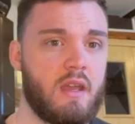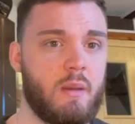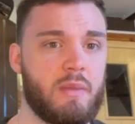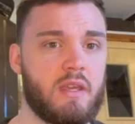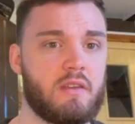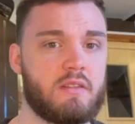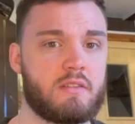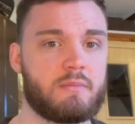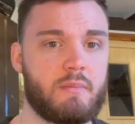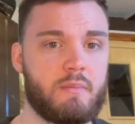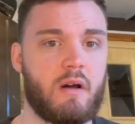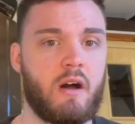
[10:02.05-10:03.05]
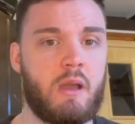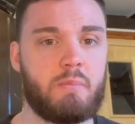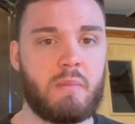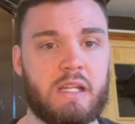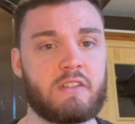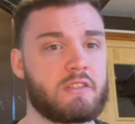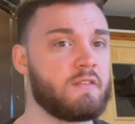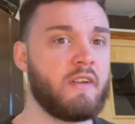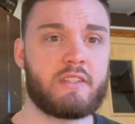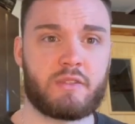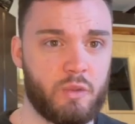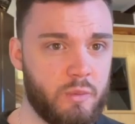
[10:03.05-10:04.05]
because I'm just a
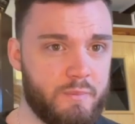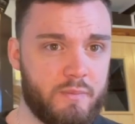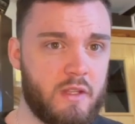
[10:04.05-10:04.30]
vessel.